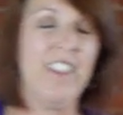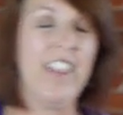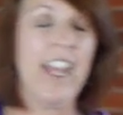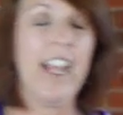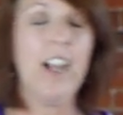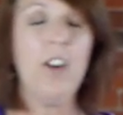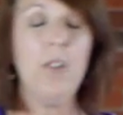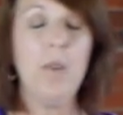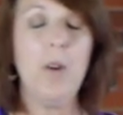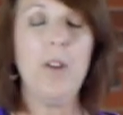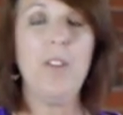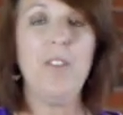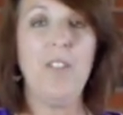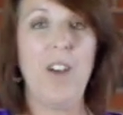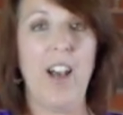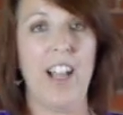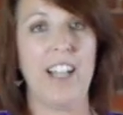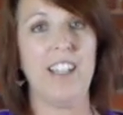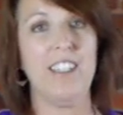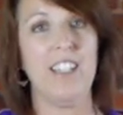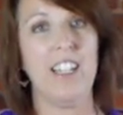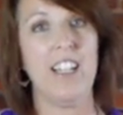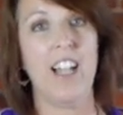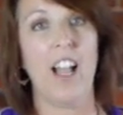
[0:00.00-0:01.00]
They will
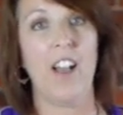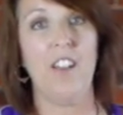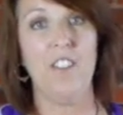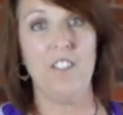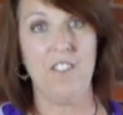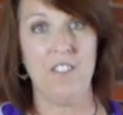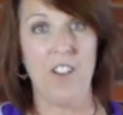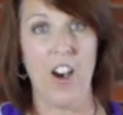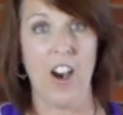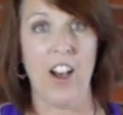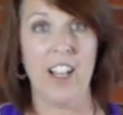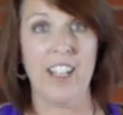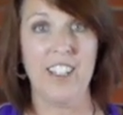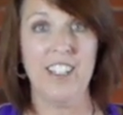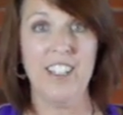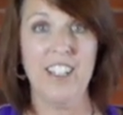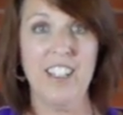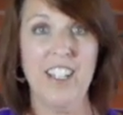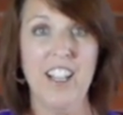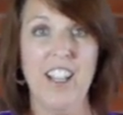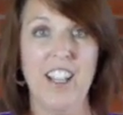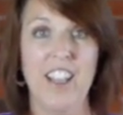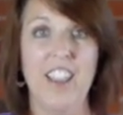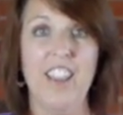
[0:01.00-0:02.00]
find it
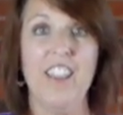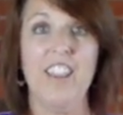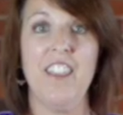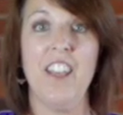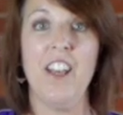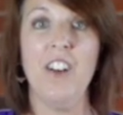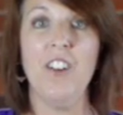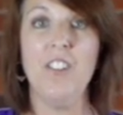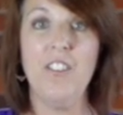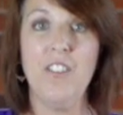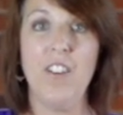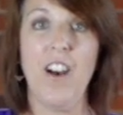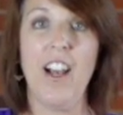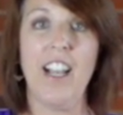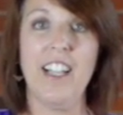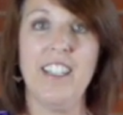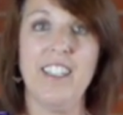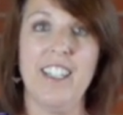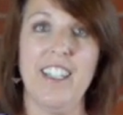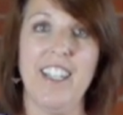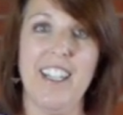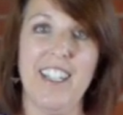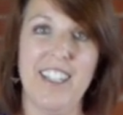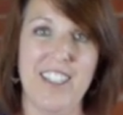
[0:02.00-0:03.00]
fun, they'll
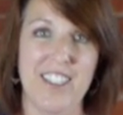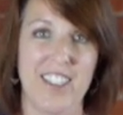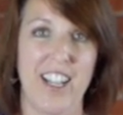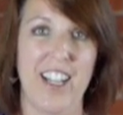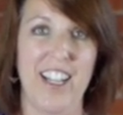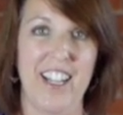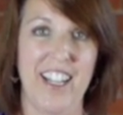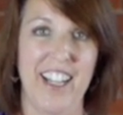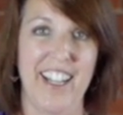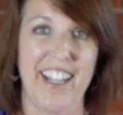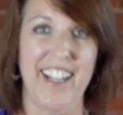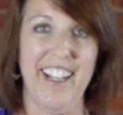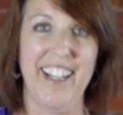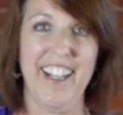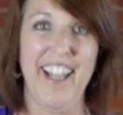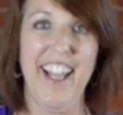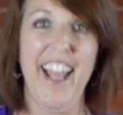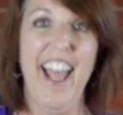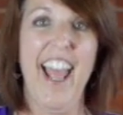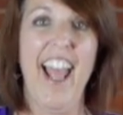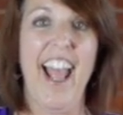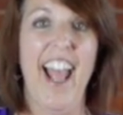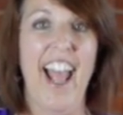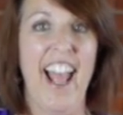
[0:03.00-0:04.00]
find it exciting,
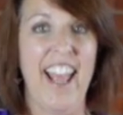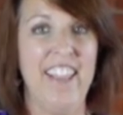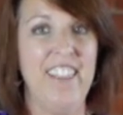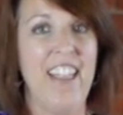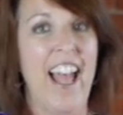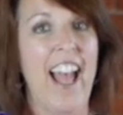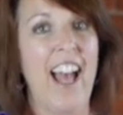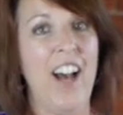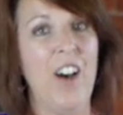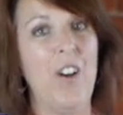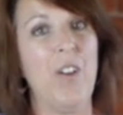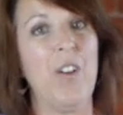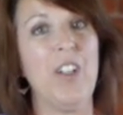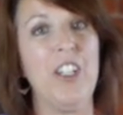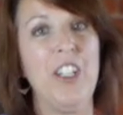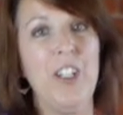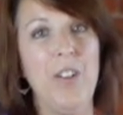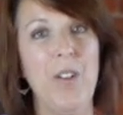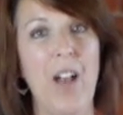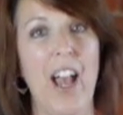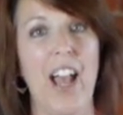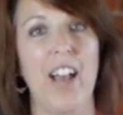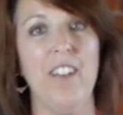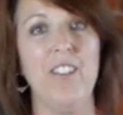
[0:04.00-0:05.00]
and now
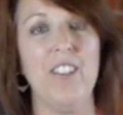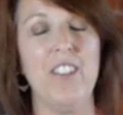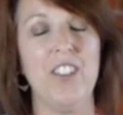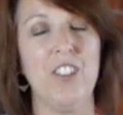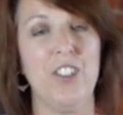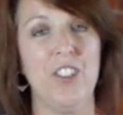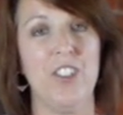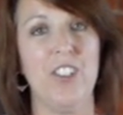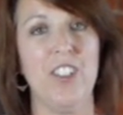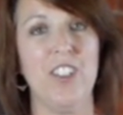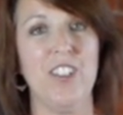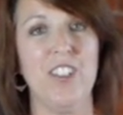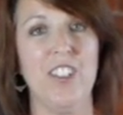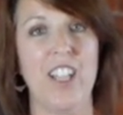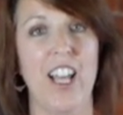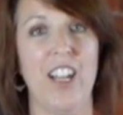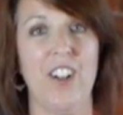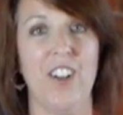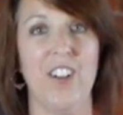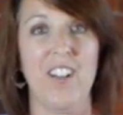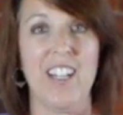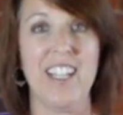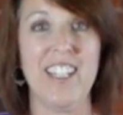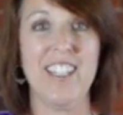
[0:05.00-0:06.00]
you have students
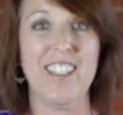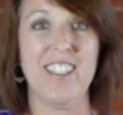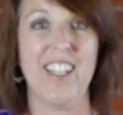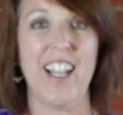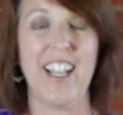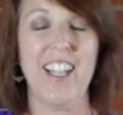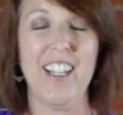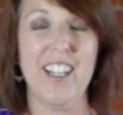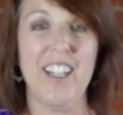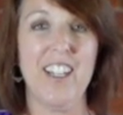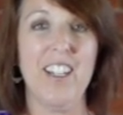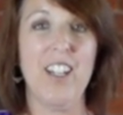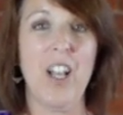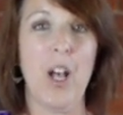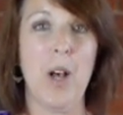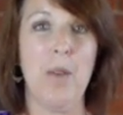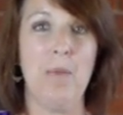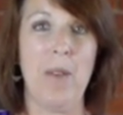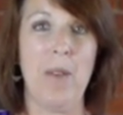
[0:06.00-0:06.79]
that are excited